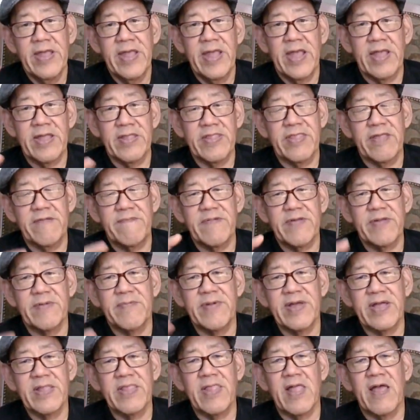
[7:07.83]
and living
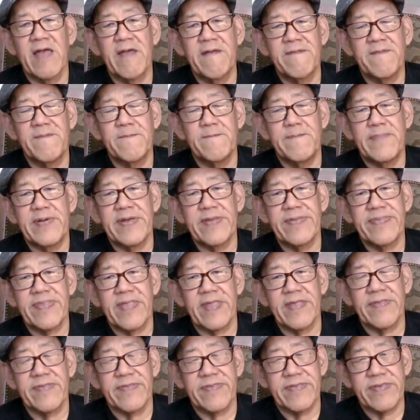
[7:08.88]
my life best
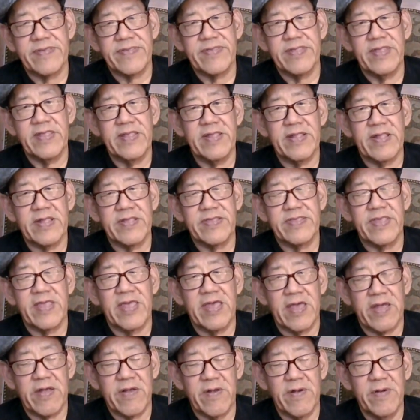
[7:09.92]
at 60. That's
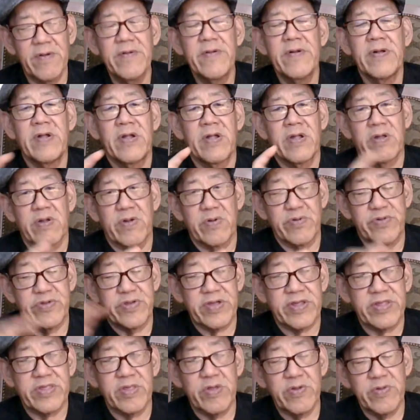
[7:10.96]
Echo. Go
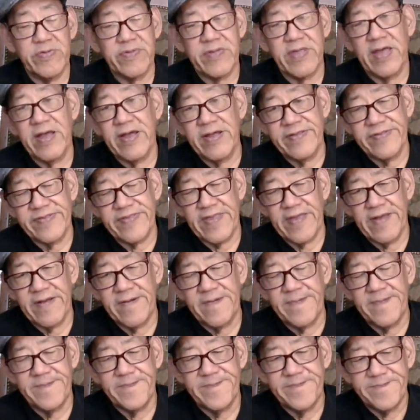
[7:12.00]
check those guys
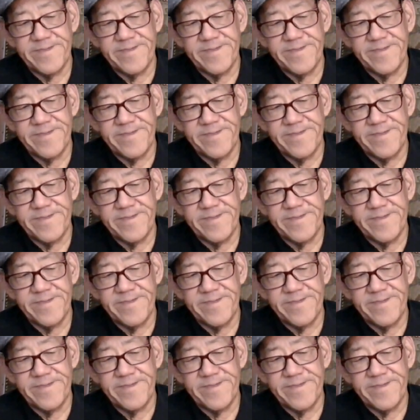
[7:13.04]
out.